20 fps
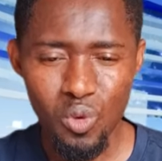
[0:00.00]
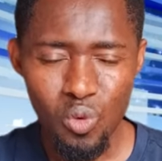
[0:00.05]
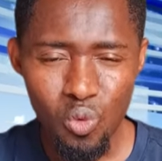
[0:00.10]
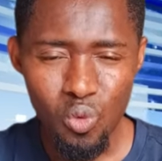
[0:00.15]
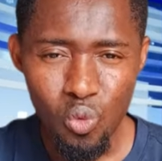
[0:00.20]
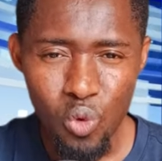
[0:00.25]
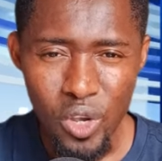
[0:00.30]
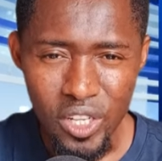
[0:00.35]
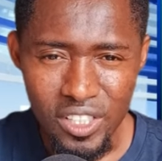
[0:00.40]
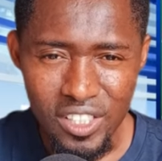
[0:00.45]

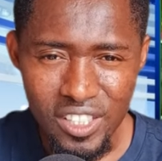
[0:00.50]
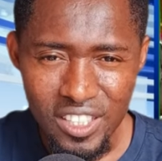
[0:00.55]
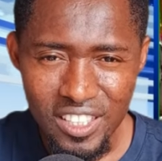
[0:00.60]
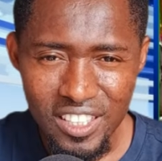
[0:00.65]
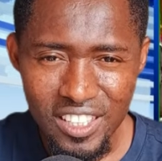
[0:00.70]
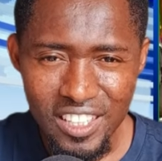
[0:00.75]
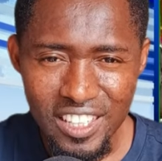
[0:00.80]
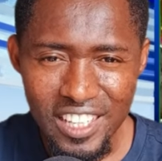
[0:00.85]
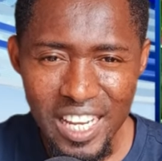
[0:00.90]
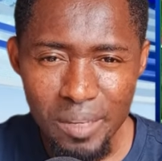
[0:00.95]
Wait,
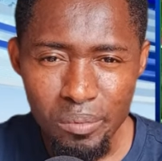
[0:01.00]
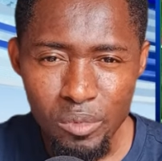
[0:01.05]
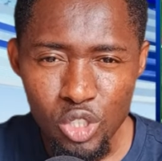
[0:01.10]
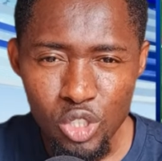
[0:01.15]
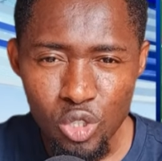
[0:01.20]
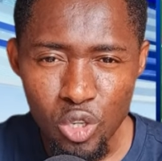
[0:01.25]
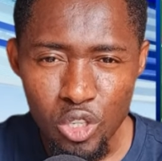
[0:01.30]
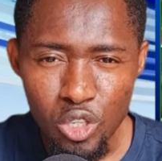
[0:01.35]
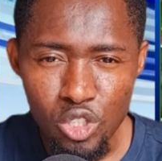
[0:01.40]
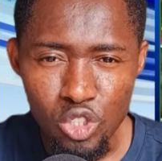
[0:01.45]
let me
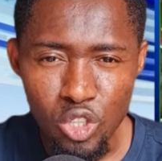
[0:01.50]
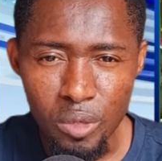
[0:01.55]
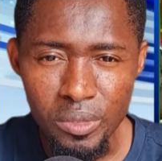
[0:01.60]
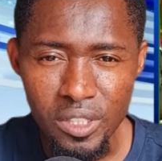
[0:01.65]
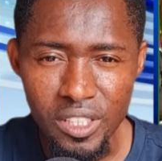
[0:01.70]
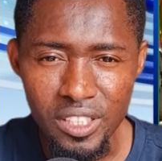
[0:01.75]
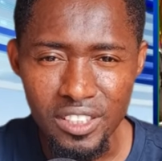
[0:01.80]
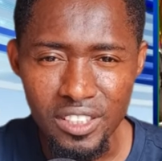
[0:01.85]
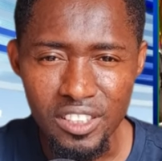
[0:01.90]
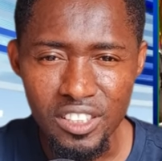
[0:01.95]
show you
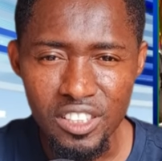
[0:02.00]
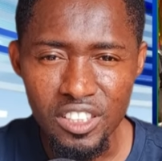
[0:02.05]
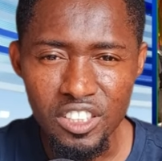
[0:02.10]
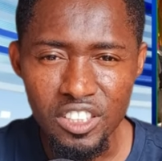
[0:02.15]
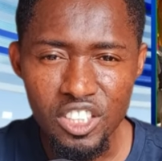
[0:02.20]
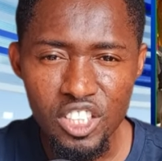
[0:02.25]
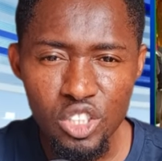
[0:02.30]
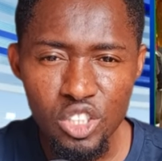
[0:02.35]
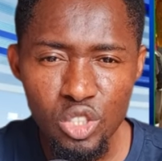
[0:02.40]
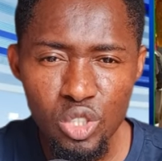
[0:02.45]
something.
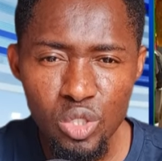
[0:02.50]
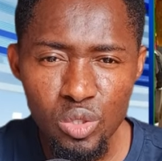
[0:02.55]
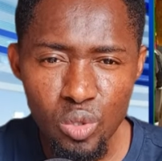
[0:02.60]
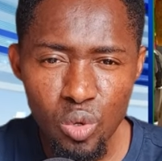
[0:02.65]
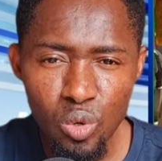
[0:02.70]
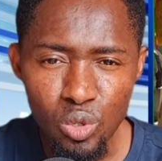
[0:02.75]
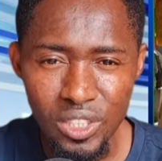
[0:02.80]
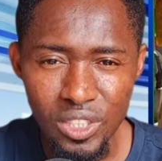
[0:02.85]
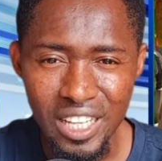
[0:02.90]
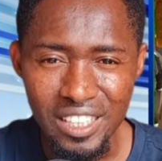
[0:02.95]
Did you
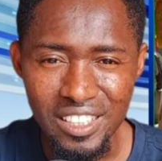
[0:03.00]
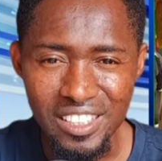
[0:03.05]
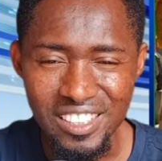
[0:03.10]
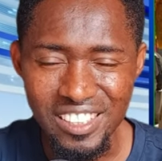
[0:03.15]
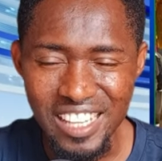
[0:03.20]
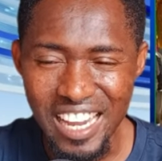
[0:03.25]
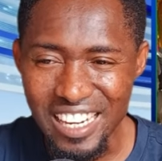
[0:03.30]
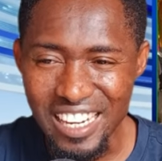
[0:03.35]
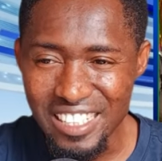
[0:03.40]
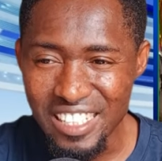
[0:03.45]
know that
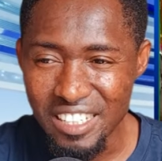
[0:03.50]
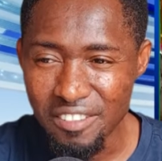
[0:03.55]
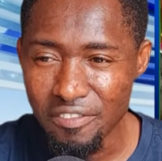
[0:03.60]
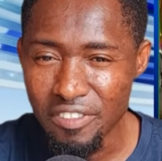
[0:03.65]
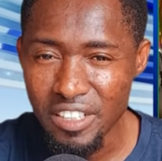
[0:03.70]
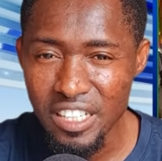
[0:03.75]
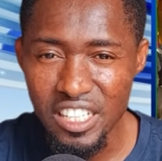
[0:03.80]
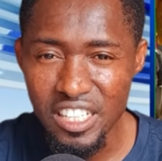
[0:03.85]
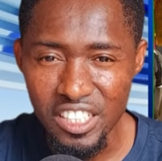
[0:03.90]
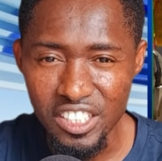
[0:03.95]
there is a
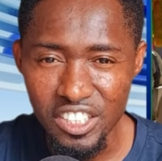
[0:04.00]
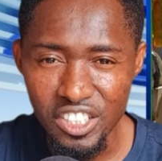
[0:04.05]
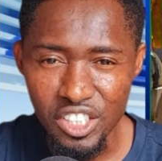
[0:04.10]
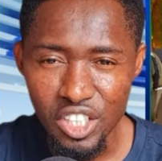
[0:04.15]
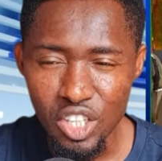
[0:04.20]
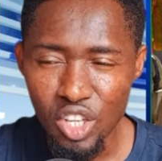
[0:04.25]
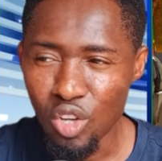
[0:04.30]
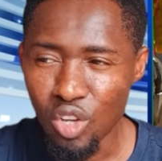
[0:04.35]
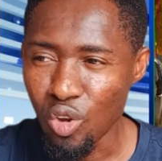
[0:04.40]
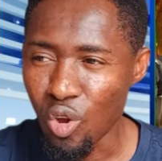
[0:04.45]
village
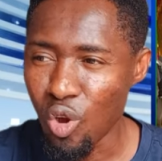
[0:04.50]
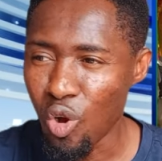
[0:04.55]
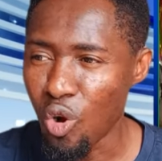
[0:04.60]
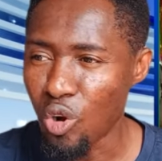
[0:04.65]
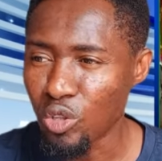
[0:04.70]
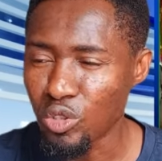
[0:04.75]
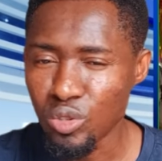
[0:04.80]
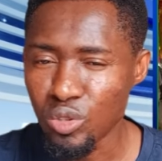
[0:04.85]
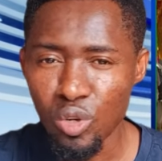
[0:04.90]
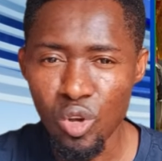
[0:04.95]

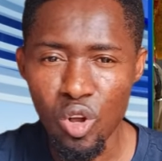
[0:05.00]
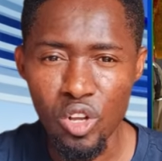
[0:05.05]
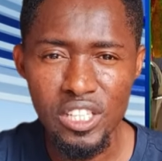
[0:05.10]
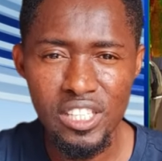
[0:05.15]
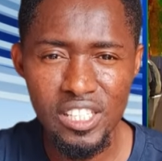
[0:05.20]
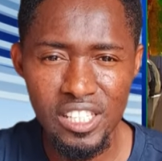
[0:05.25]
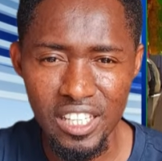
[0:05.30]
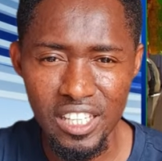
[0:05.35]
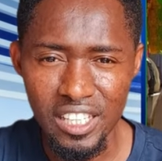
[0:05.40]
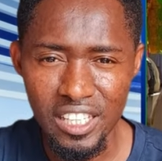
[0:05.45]
called
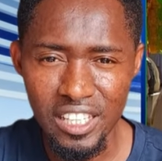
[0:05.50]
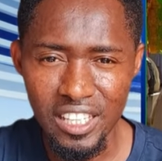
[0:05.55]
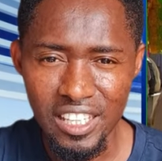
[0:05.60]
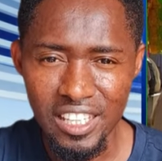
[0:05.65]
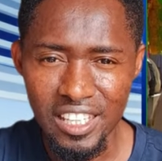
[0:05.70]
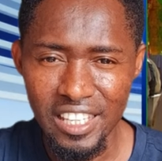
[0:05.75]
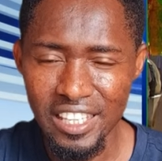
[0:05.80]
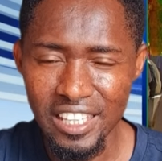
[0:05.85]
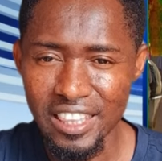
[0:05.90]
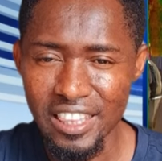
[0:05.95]
Hokse
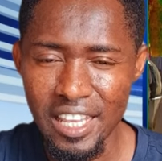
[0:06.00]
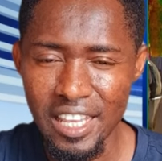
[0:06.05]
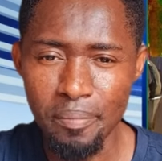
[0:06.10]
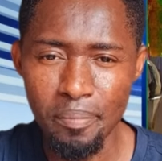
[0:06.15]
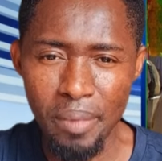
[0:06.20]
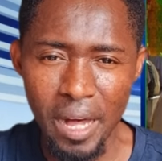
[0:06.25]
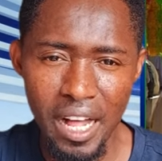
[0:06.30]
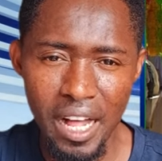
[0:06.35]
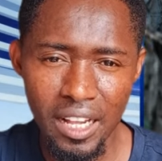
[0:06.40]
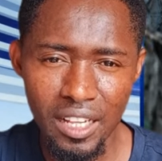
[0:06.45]
in
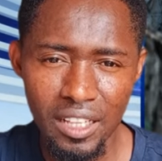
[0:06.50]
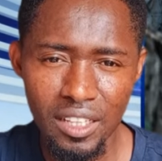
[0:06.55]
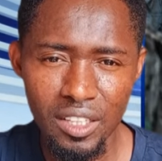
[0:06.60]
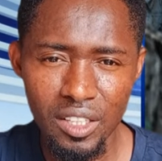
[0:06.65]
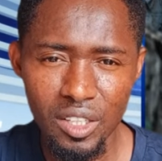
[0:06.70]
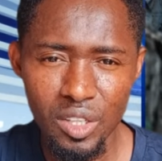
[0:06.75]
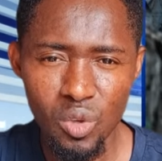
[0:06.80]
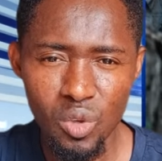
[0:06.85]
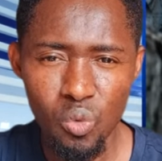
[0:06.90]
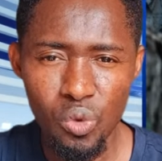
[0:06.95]
Nepal,
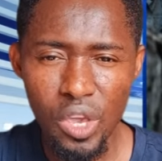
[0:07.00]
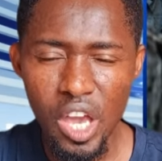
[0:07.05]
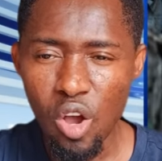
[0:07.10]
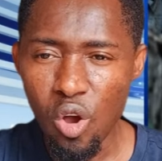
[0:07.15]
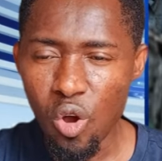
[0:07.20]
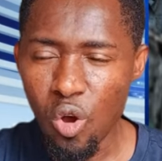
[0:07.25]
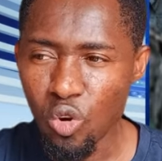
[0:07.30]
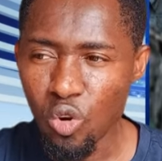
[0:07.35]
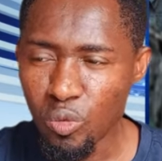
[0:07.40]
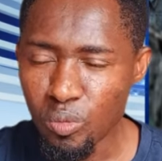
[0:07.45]
where
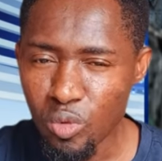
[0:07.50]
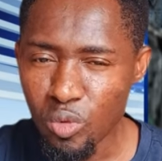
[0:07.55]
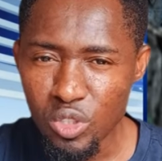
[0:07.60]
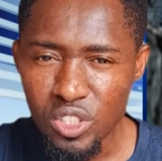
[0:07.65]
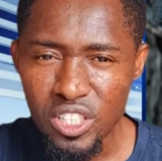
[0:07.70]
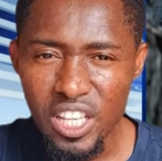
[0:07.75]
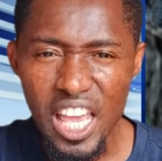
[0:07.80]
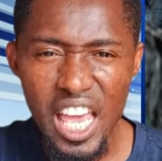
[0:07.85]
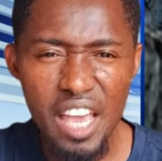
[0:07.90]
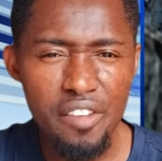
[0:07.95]

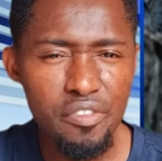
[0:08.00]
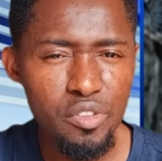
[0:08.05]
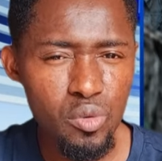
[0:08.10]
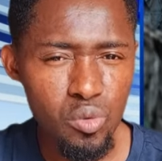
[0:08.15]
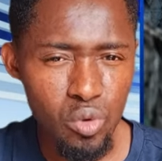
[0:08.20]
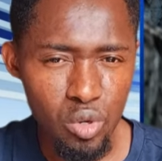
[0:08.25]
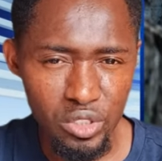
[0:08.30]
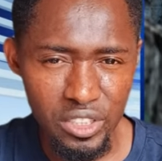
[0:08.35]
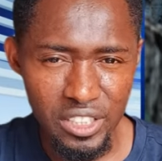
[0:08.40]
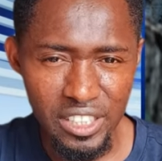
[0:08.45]
almost
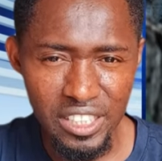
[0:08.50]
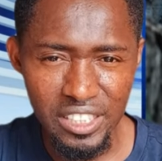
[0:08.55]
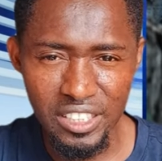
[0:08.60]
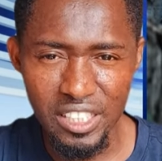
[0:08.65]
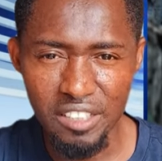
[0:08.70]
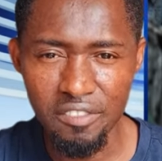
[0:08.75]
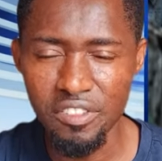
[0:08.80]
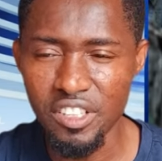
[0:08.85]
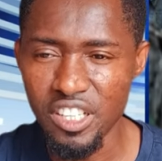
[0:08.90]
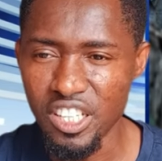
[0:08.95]
everyone in
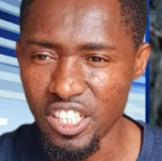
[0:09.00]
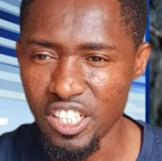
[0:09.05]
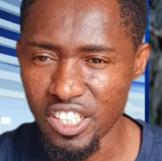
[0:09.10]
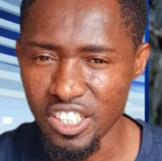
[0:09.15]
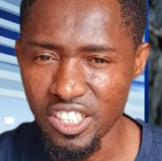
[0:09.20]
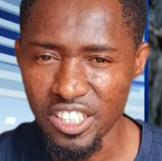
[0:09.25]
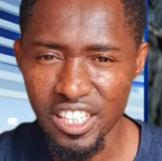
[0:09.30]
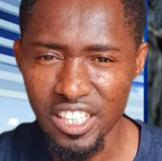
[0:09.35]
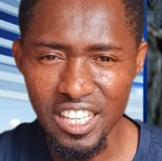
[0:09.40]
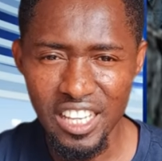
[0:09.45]
the
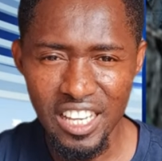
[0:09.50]
village